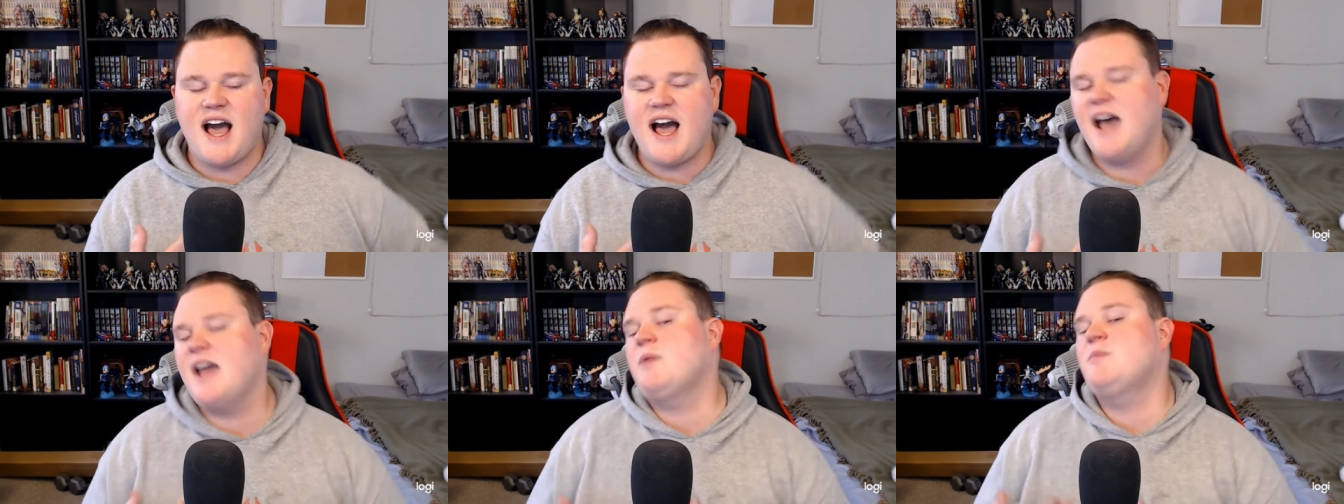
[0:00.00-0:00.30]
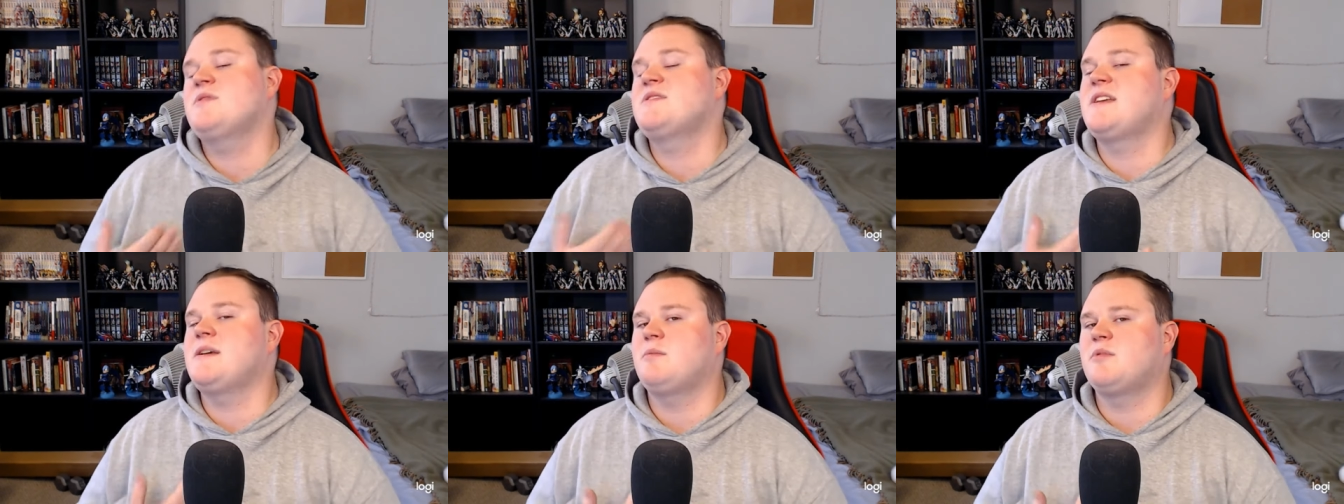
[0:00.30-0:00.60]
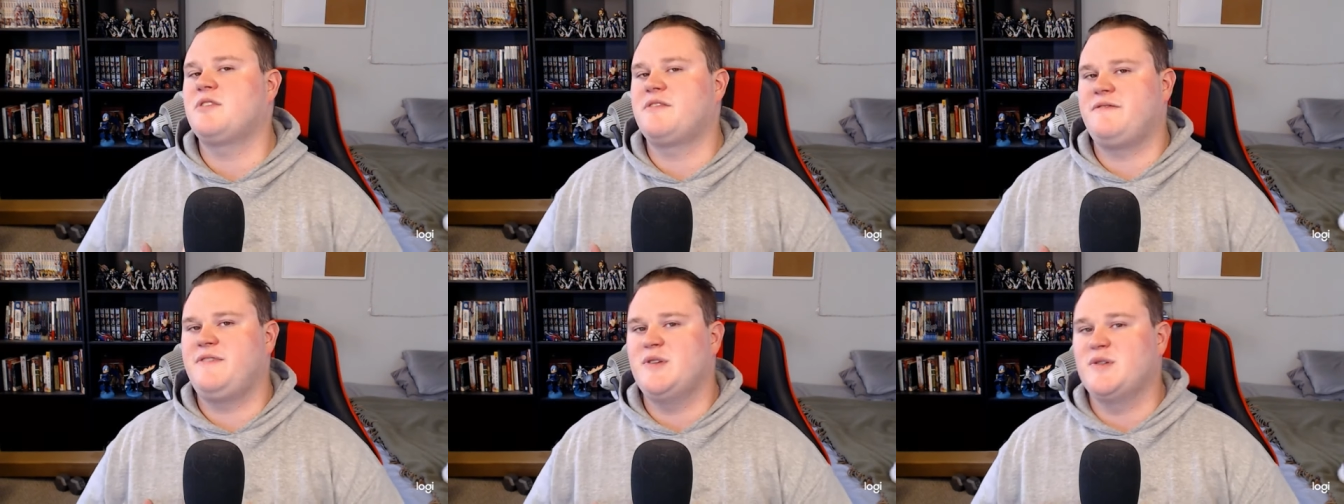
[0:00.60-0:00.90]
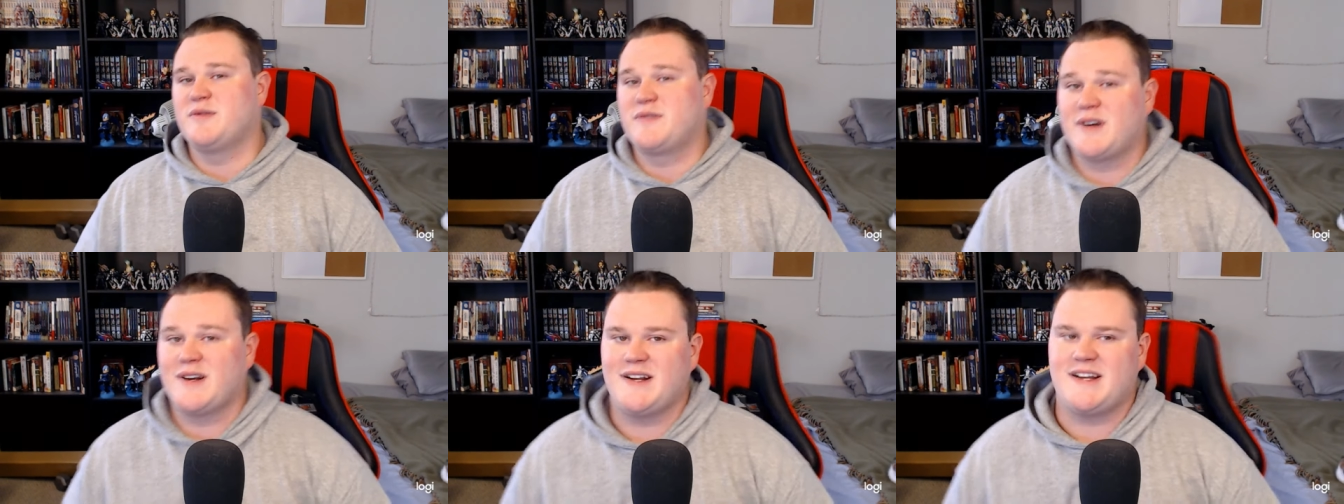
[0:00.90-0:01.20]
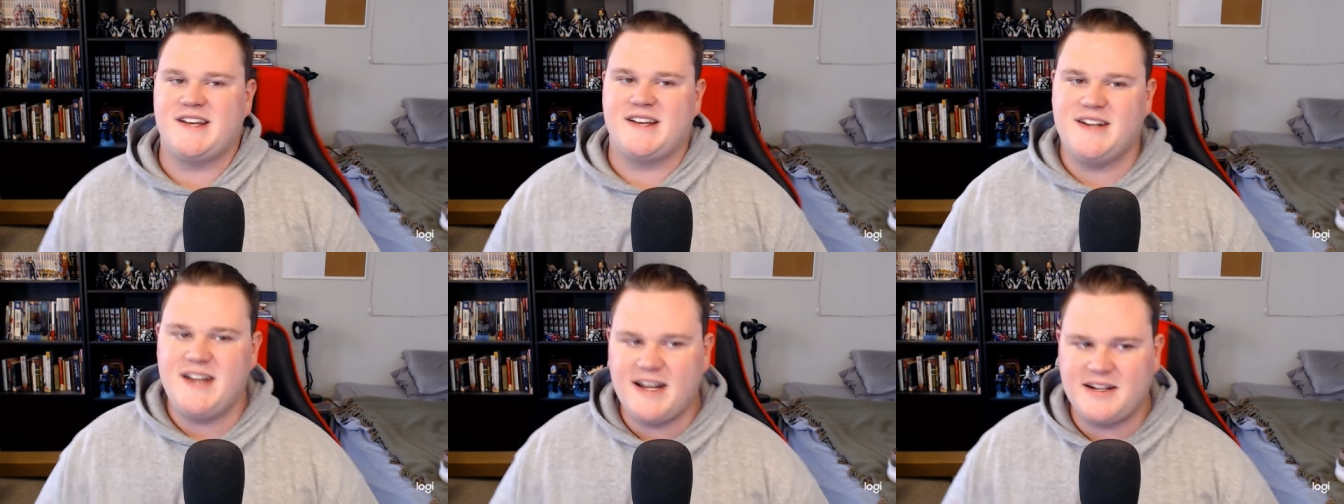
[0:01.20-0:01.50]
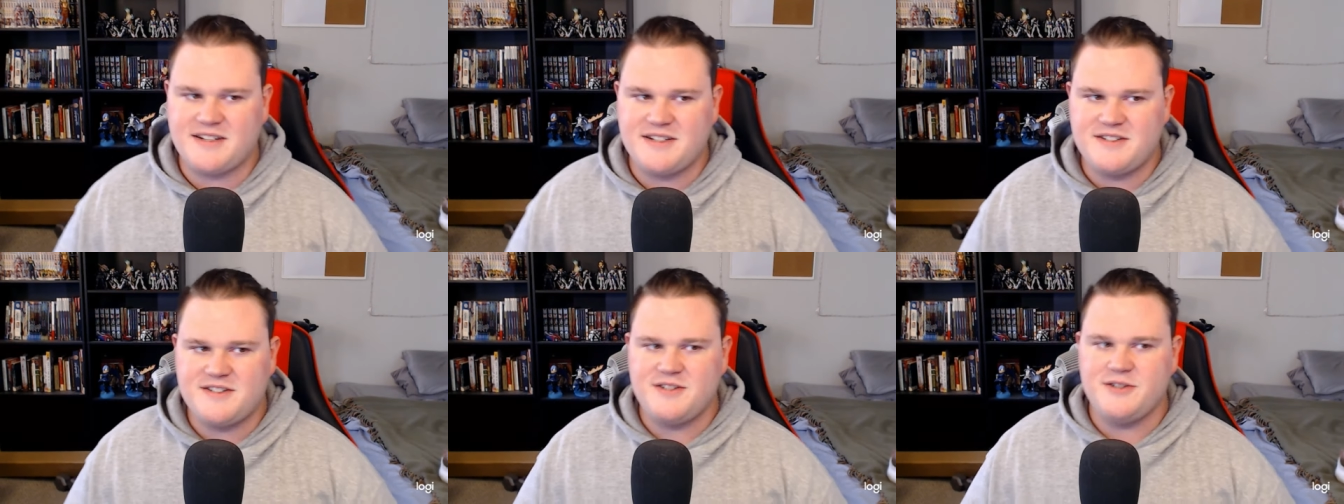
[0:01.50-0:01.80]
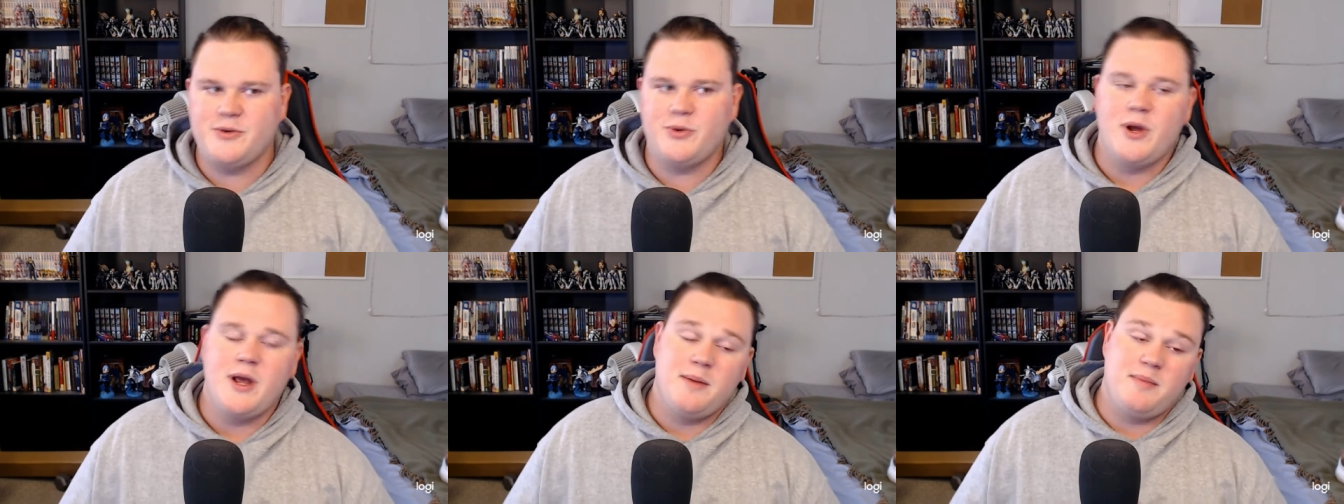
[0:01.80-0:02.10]
I was able to feel very connected
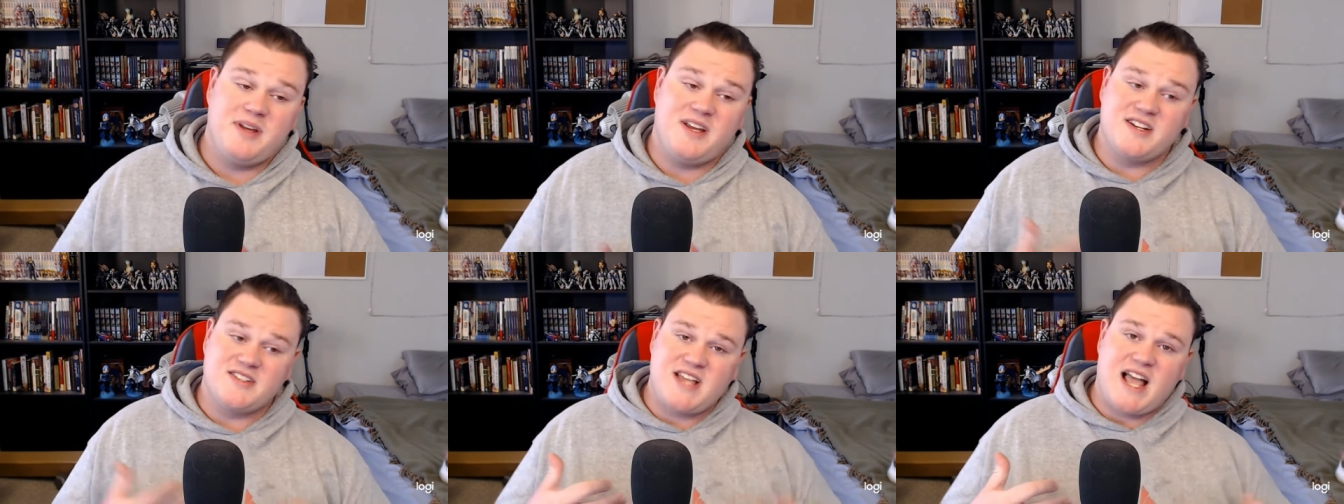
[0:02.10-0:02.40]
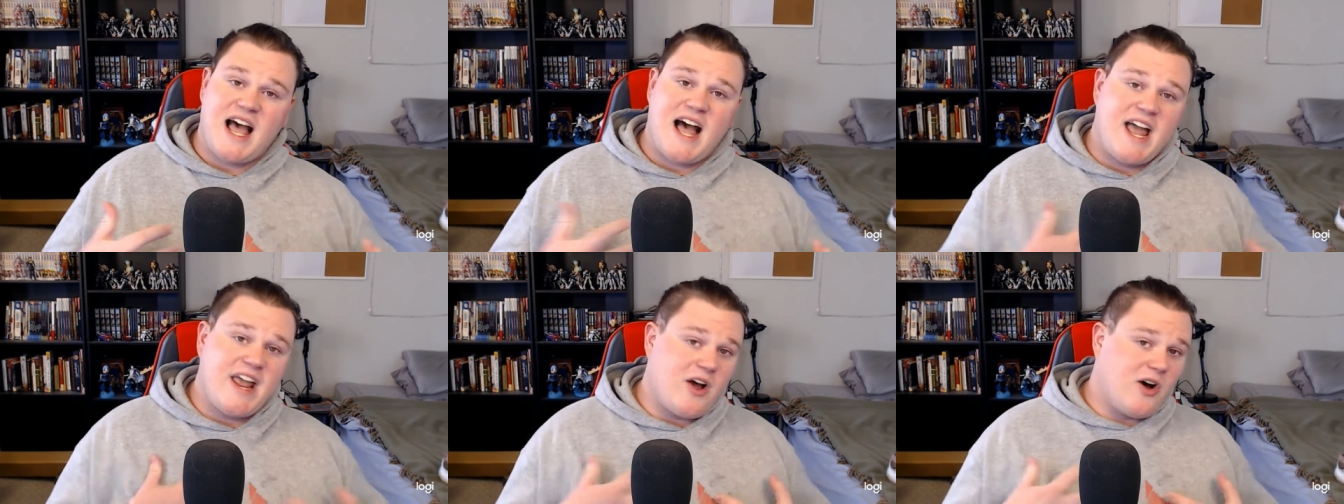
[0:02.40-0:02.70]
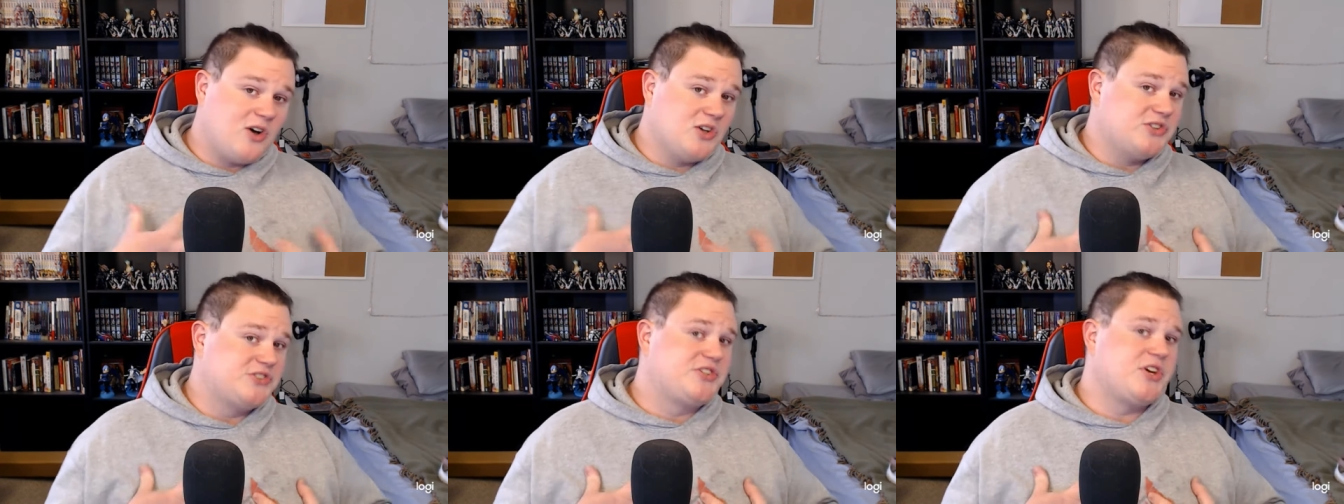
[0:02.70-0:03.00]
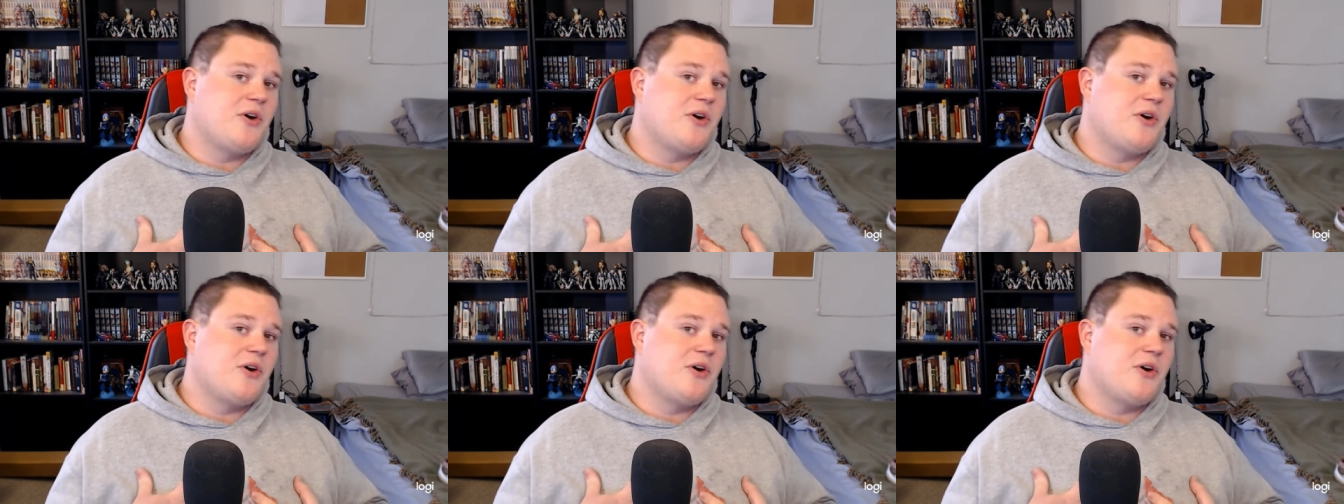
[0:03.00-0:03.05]
to because I also